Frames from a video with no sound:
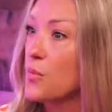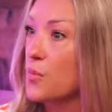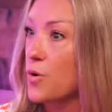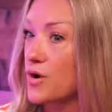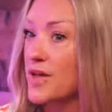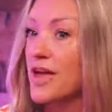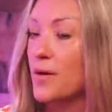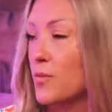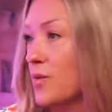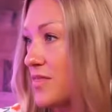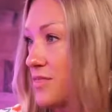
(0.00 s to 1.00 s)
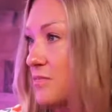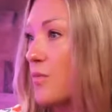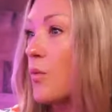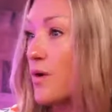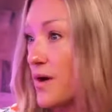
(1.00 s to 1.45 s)
working with
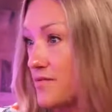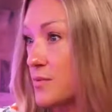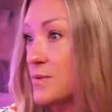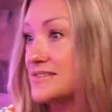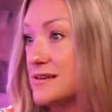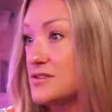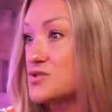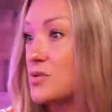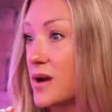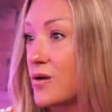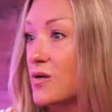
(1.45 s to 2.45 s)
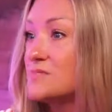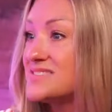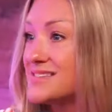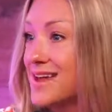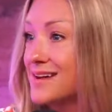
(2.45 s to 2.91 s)
more of the residential care home
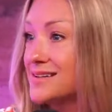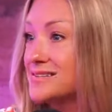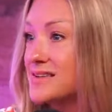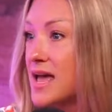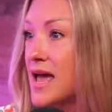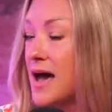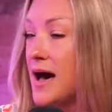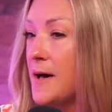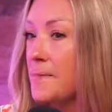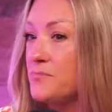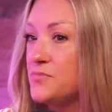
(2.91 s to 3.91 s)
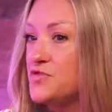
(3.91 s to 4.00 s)
settings um,